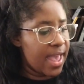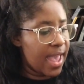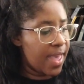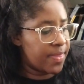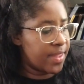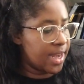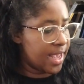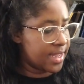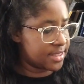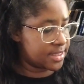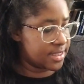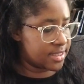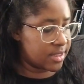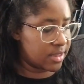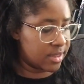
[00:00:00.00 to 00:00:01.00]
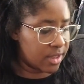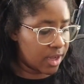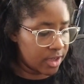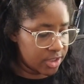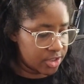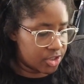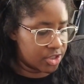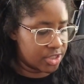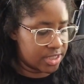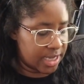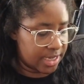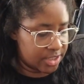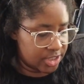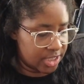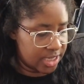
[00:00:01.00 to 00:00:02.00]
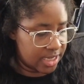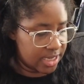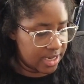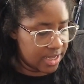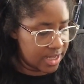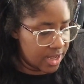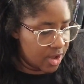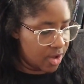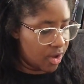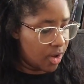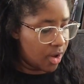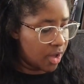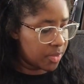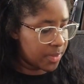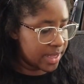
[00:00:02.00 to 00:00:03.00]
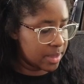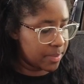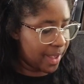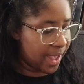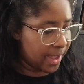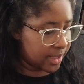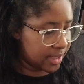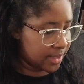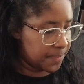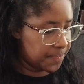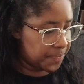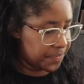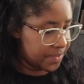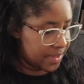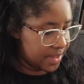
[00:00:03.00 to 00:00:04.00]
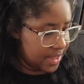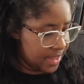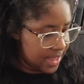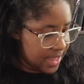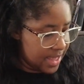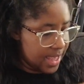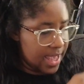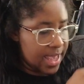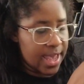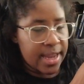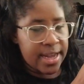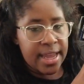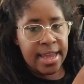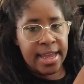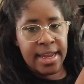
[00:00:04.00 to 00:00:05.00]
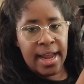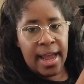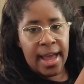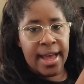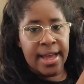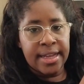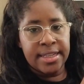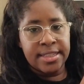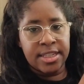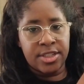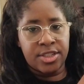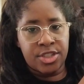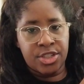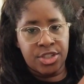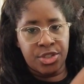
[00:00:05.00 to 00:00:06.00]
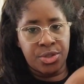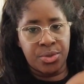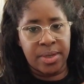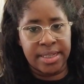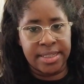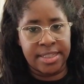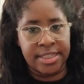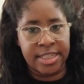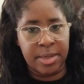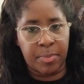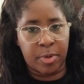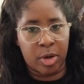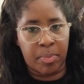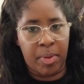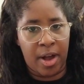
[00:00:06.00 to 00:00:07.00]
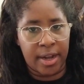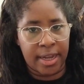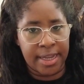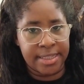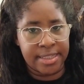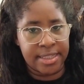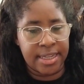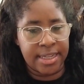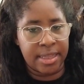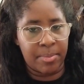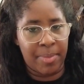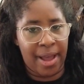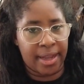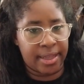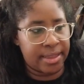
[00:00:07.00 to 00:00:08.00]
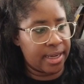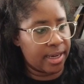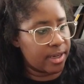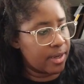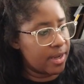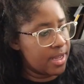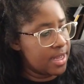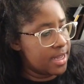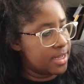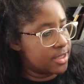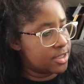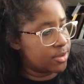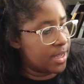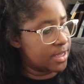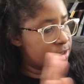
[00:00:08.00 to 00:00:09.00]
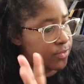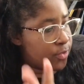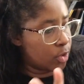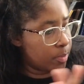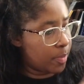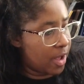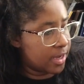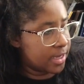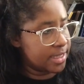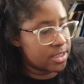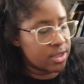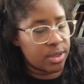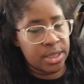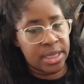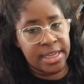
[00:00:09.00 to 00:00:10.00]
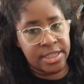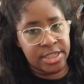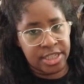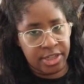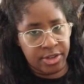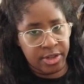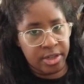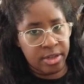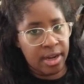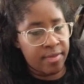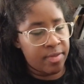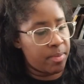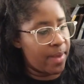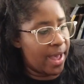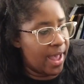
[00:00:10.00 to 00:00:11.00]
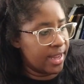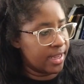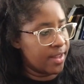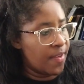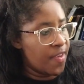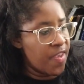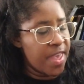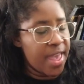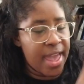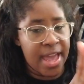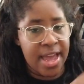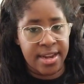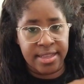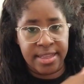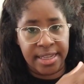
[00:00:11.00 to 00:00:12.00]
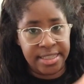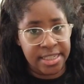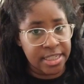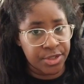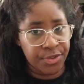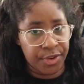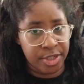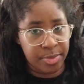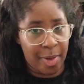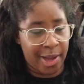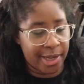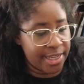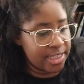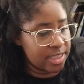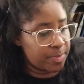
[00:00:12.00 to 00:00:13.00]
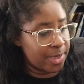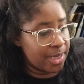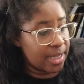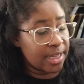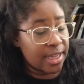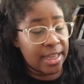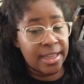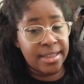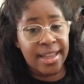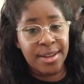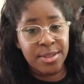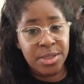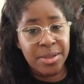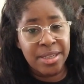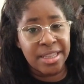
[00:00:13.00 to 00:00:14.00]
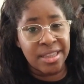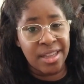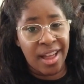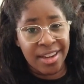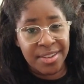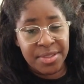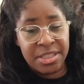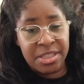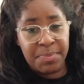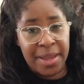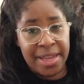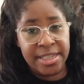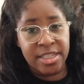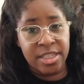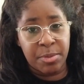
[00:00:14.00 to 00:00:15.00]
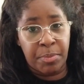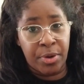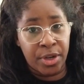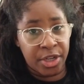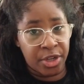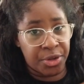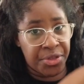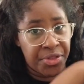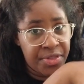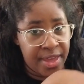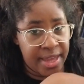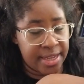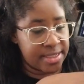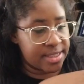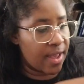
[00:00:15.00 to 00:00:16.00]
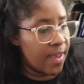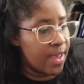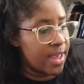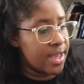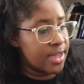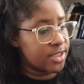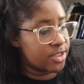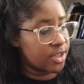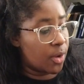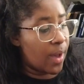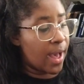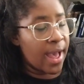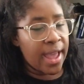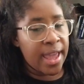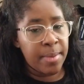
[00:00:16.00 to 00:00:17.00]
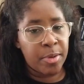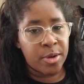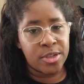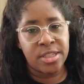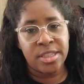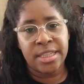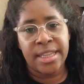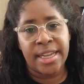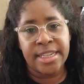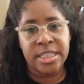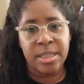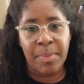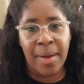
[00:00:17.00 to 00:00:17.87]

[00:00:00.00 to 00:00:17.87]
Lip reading: and then it has this larger section all the way in the back, and it has 2 deeper pockets in the back there. So it has 4 pockets on the interior of the bag, and that's it as far as pockets, but it allows you a lot of space to put your things. So I personally like to